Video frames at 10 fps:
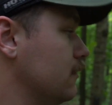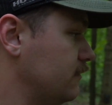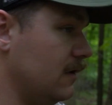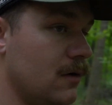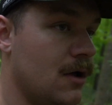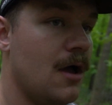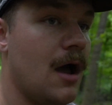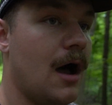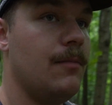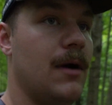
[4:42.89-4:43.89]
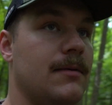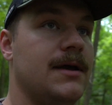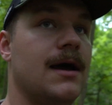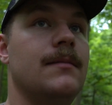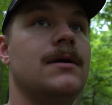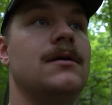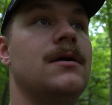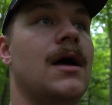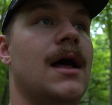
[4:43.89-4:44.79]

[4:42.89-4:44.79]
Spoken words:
so I'll probably come and